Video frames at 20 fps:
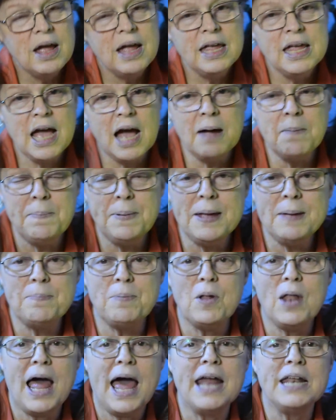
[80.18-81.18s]
young
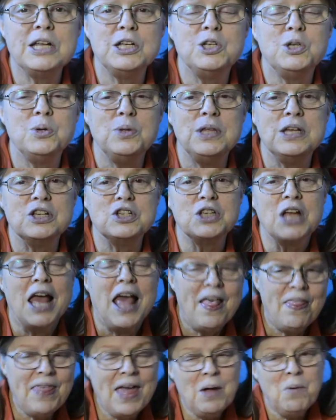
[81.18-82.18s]
people how to do this,
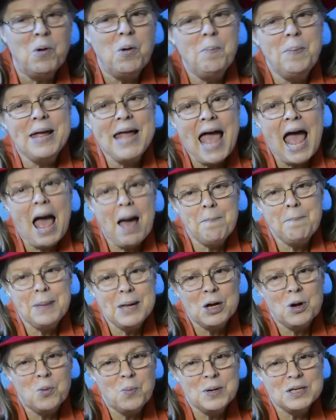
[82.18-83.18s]
they will be
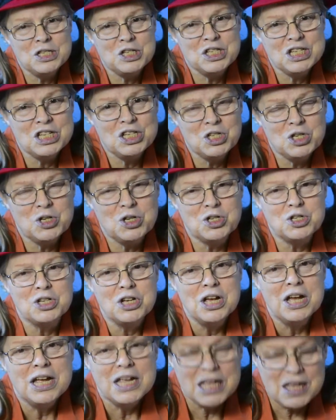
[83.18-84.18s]
happier with scissors
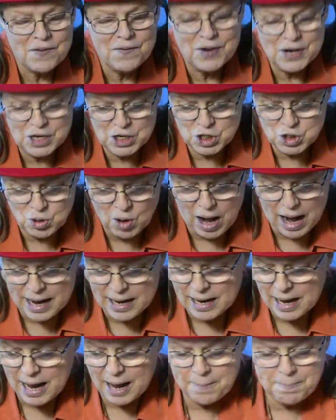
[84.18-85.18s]
Give it a
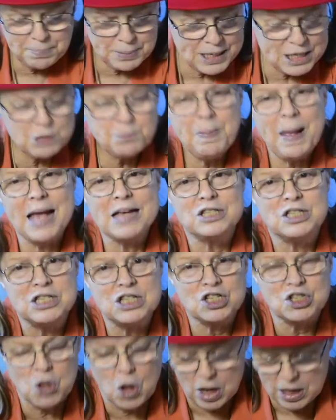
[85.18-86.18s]
try and please pass
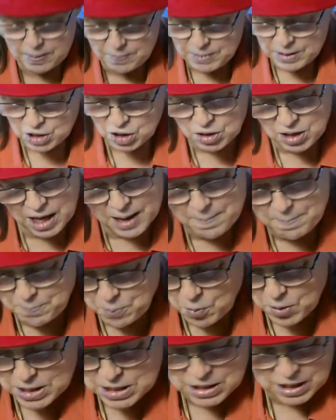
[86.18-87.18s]
this on.
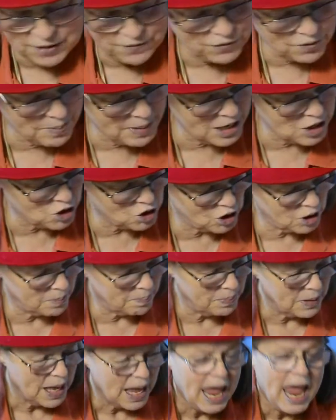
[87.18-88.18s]
Important information.
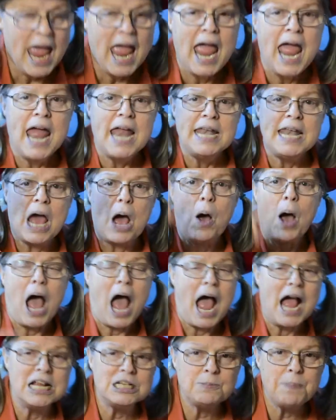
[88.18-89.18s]
Now,
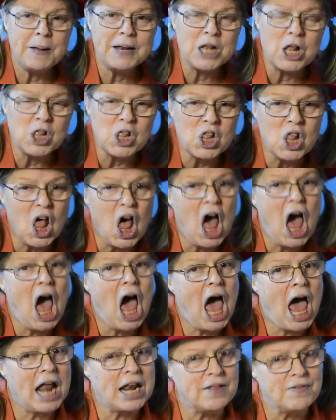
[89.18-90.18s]
I spent a
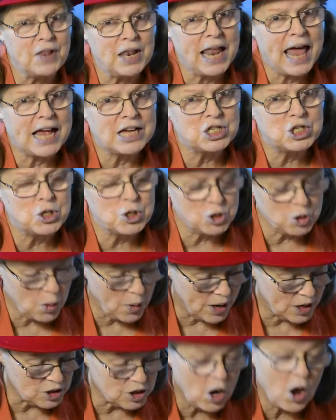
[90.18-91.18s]
lot of the last
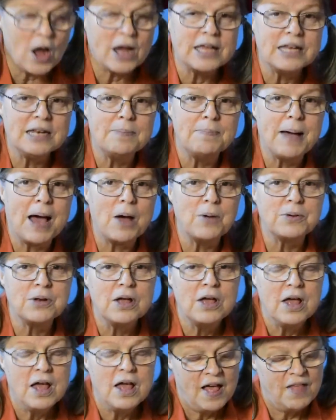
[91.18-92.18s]
tutorial talking about
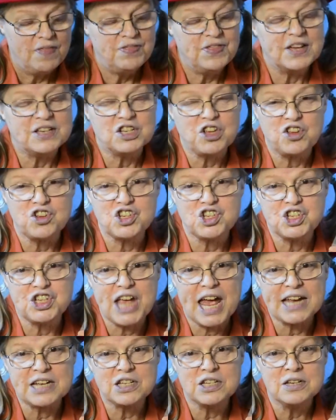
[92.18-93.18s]
the
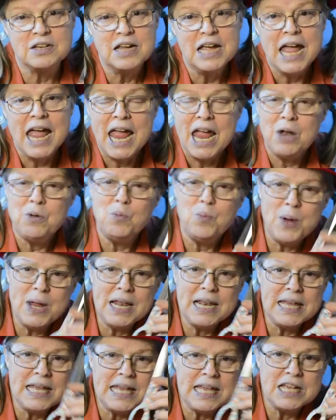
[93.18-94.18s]
set. It
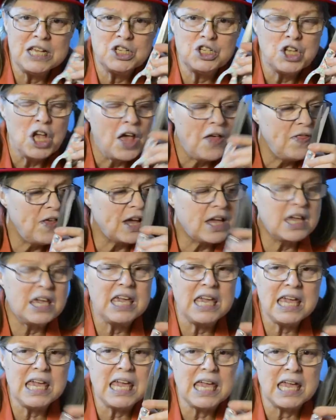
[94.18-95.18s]
really is the
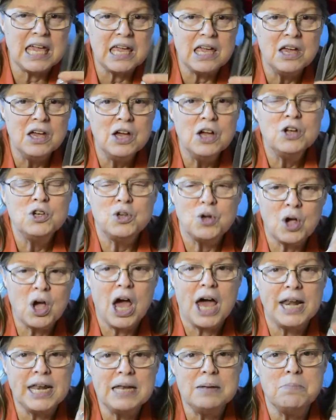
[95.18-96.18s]
key to
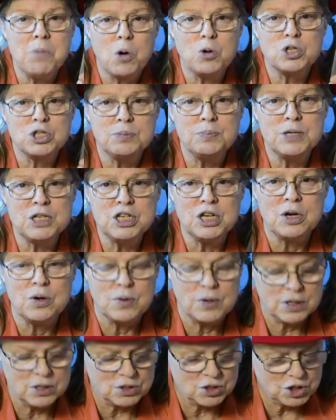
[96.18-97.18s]
cutting most
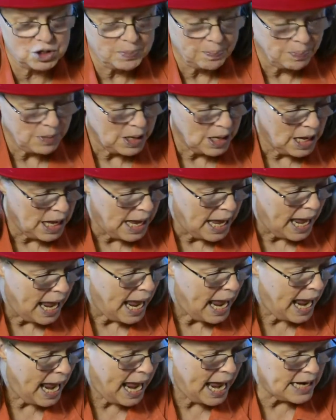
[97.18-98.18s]
materials.
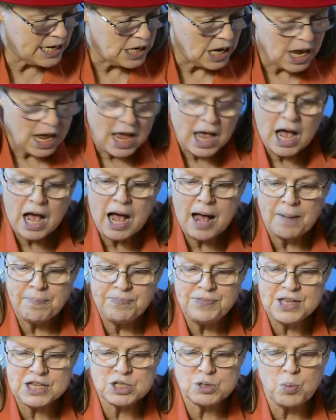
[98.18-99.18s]
And uh,
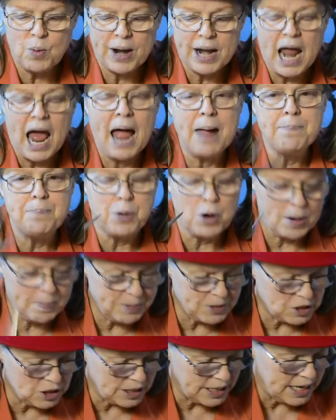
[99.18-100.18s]
this one, I
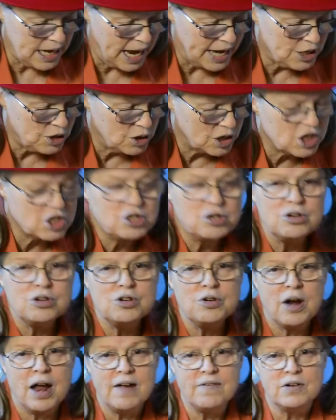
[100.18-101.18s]
purposely, I took a
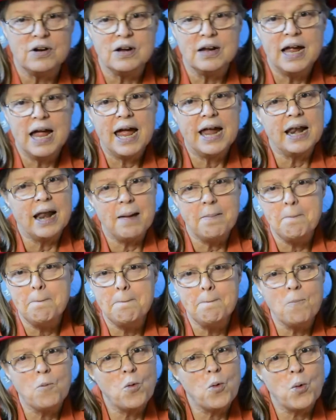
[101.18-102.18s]
screwdriver and I
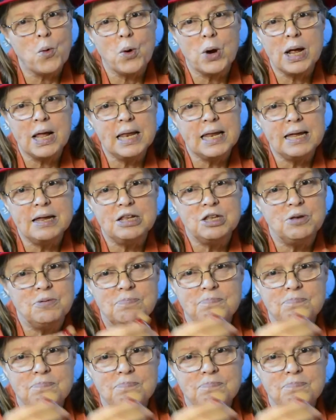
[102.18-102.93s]
really